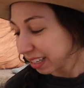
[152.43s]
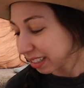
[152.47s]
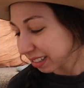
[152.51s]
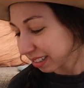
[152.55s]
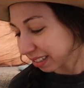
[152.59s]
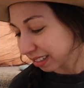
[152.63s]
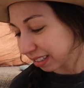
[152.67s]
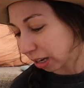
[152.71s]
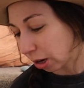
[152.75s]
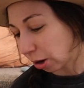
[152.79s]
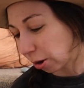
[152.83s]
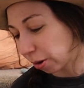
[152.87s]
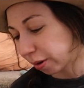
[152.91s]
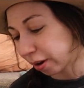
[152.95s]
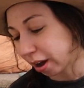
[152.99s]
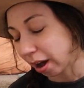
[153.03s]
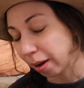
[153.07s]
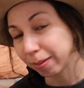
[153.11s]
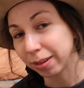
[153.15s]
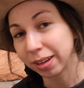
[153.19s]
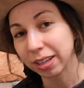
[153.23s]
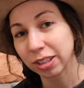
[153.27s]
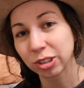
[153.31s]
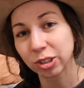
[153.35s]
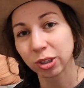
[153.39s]
So
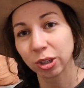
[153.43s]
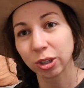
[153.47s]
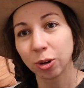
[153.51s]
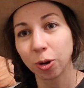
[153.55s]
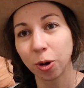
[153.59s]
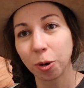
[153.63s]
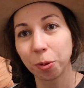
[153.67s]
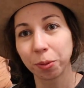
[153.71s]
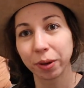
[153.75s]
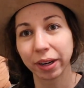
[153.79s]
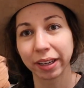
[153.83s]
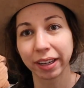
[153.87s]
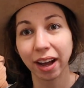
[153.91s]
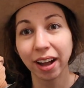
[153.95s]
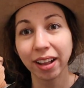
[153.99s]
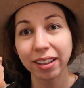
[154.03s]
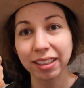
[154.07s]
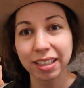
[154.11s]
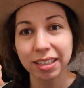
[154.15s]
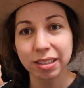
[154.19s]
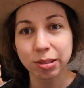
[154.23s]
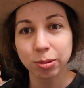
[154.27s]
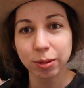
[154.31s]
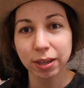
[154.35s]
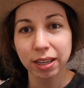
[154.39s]
I'm gonna show you all what I
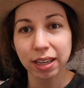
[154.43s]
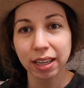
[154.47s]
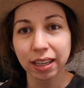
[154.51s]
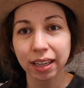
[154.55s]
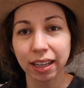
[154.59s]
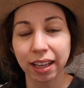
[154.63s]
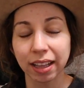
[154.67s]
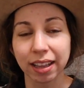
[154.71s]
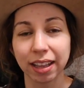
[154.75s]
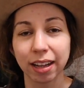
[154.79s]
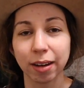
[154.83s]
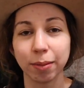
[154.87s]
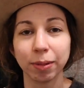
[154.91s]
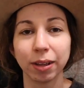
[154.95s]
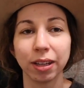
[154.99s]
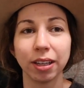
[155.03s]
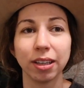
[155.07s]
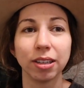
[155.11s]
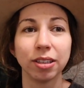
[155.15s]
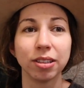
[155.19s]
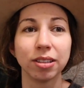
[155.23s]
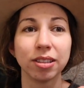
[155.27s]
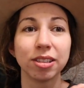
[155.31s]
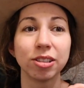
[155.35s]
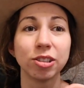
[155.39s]
got this week, and then I'm
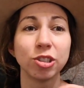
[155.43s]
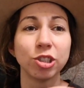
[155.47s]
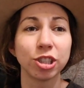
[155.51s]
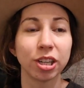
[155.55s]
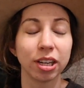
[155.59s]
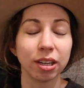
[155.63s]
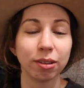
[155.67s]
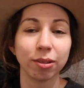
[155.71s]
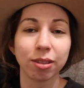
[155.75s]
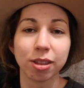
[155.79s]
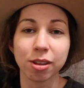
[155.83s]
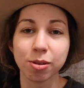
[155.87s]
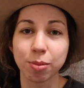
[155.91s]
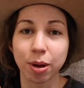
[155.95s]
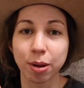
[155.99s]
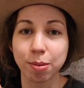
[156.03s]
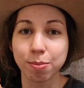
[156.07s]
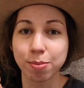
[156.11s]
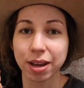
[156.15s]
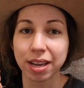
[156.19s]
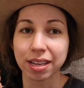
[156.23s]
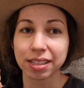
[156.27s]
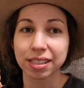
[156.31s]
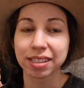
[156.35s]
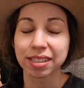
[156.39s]
gonna share with you my
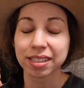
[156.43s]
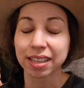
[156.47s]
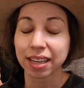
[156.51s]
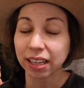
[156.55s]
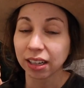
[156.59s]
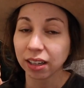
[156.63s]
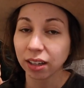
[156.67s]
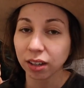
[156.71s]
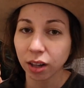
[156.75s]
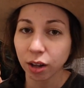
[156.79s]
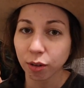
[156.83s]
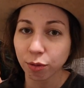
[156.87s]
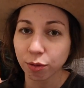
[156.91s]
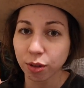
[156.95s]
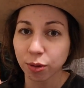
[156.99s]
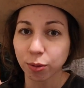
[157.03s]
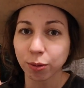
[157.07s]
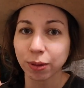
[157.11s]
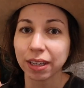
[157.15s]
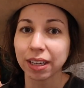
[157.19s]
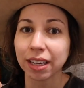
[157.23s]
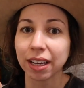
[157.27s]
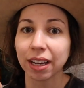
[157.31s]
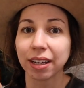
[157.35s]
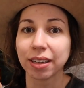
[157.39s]
best sale of the
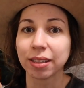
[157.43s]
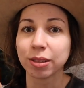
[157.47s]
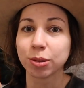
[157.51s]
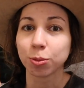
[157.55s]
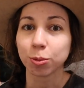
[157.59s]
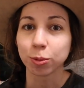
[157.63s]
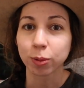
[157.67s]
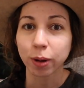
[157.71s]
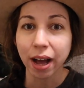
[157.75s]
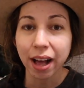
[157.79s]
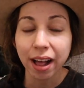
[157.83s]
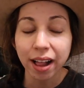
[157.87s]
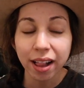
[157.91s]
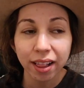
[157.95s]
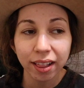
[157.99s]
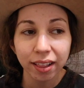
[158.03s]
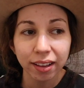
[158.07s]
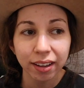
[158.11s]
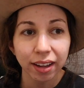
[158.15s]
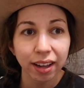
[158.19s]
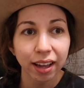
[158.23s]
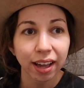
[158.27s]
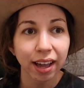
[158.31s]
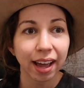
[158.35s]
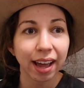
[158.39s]
week as
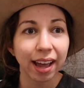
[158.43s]
well.